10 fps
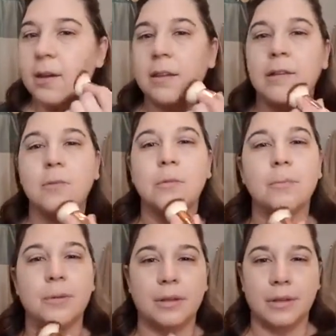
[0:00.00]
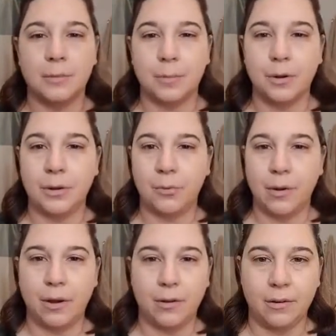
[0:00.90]
think we're blended pretty
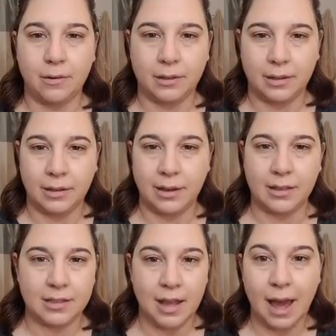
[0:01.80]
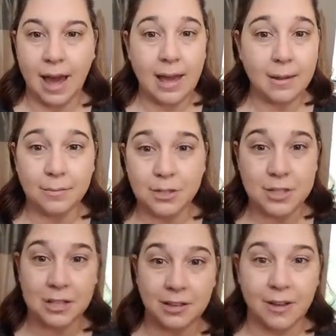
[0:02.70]
well. Yes, I'm just
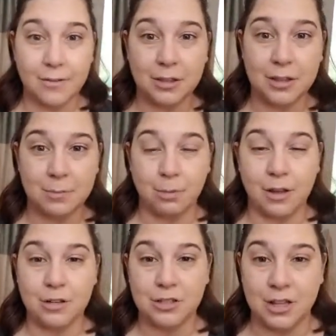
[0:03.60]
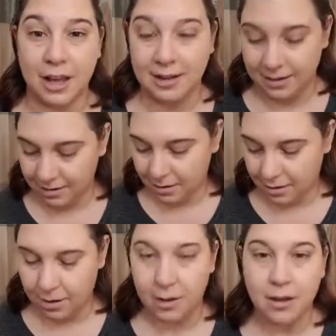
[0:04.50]
in love with this blush side, or
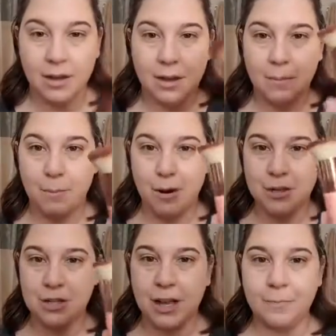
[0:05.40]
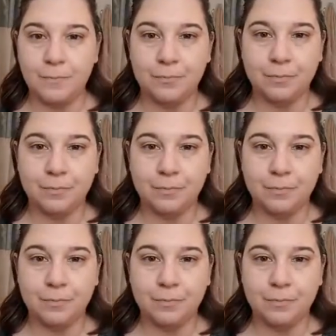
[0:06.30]
the brush side.